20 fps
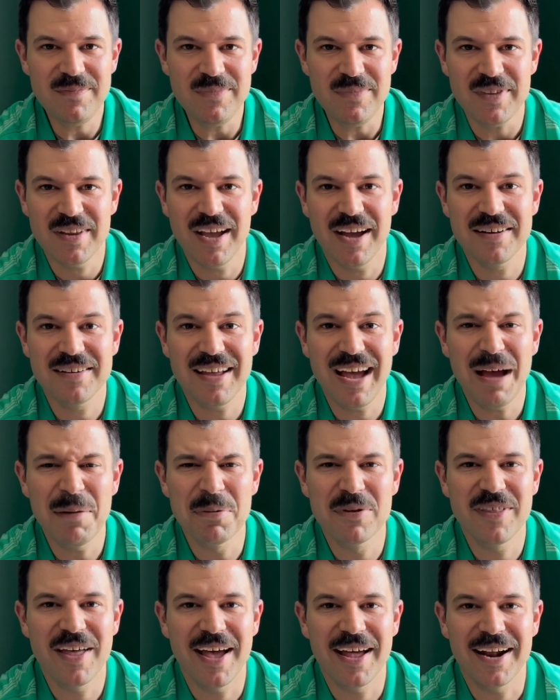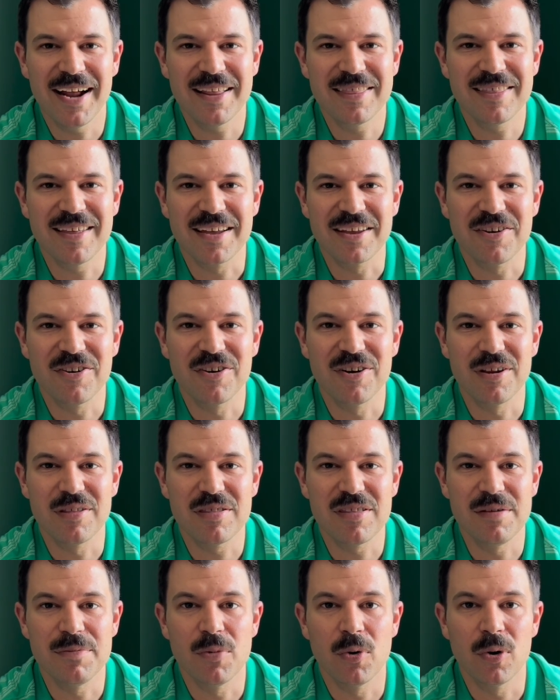on top of that, I think you're going to
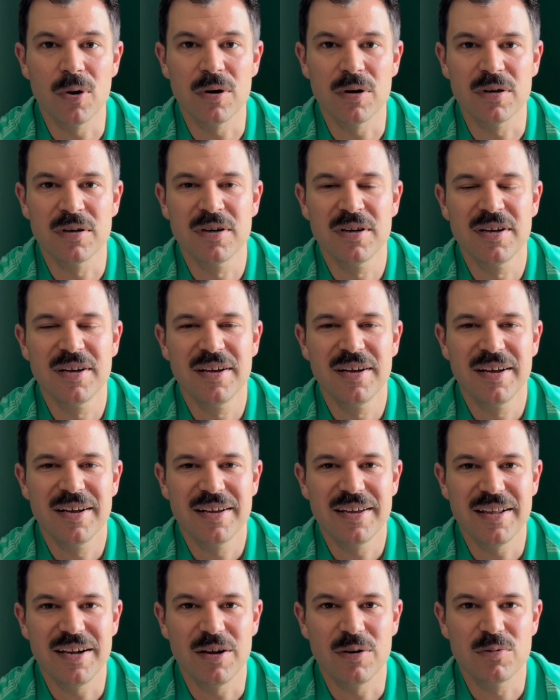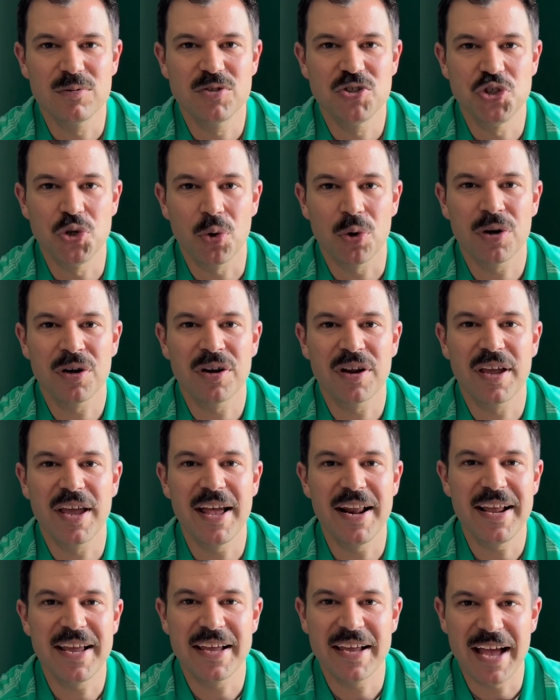see more, you know, Jordan
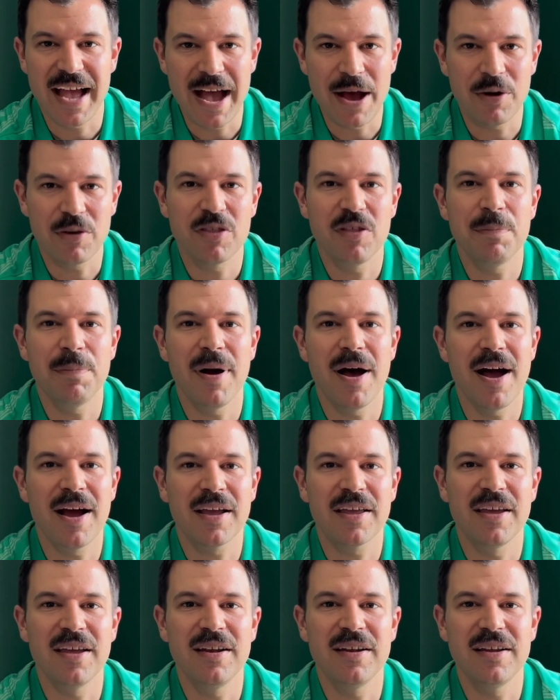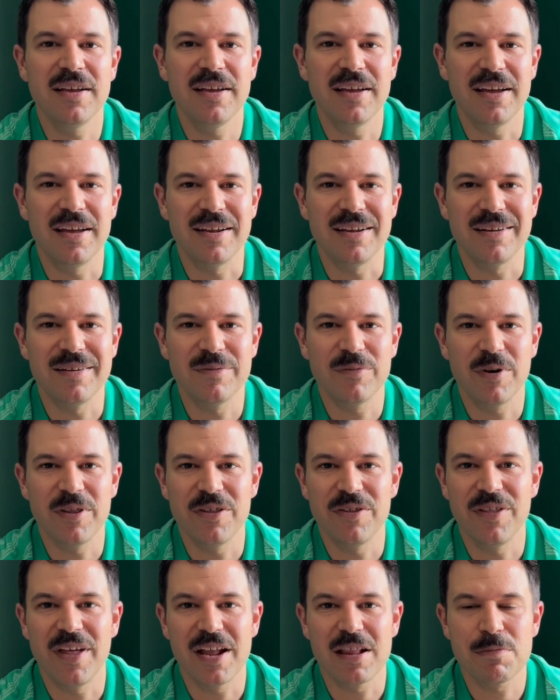getting out of the pocket, and whether
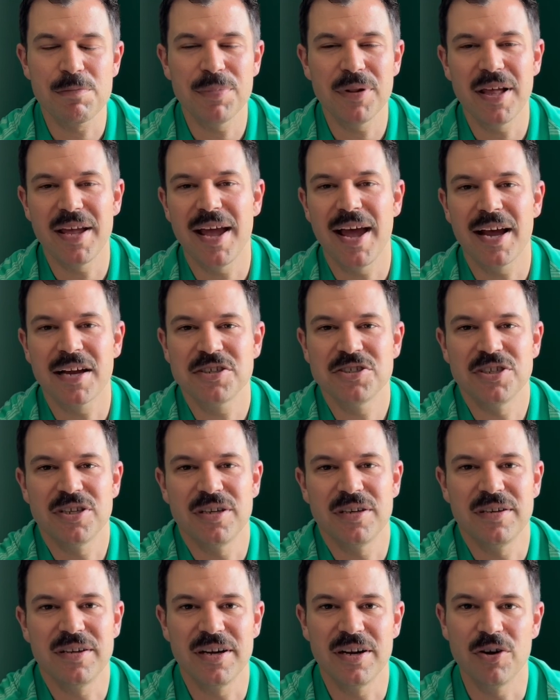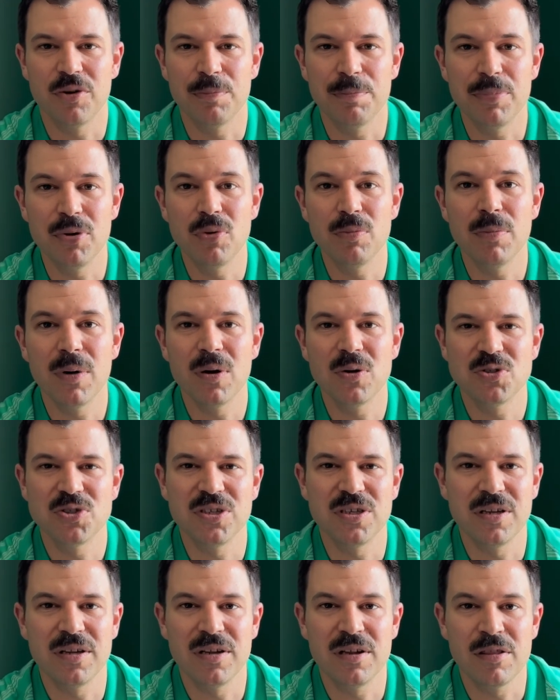that's play action, you know, boot
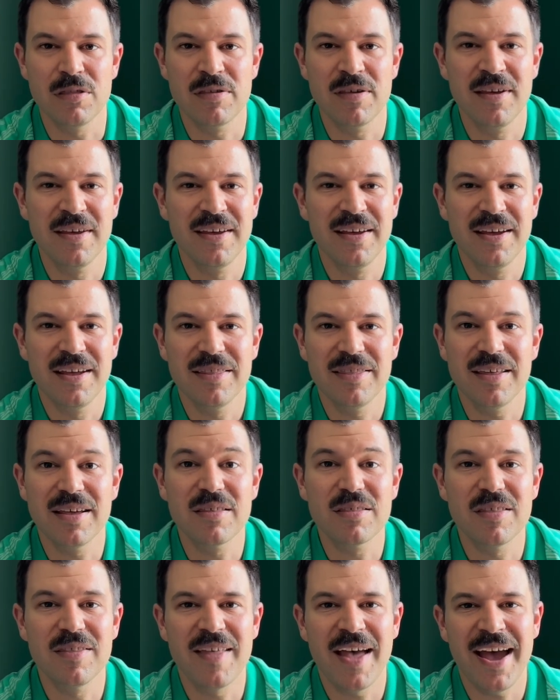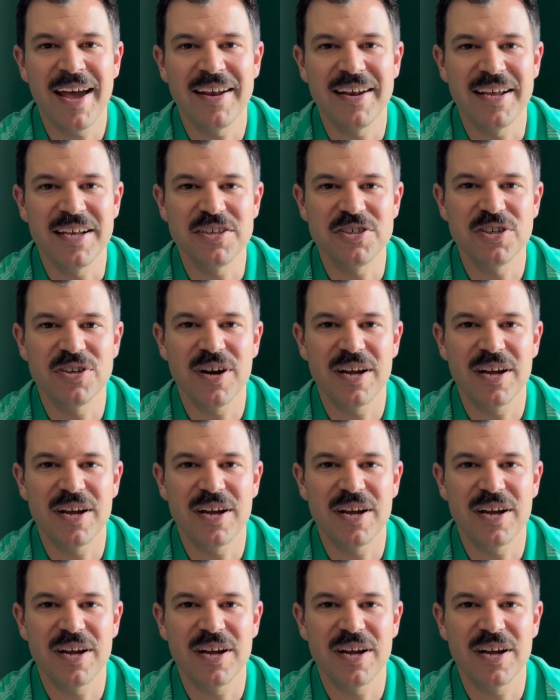motions, things of that nature.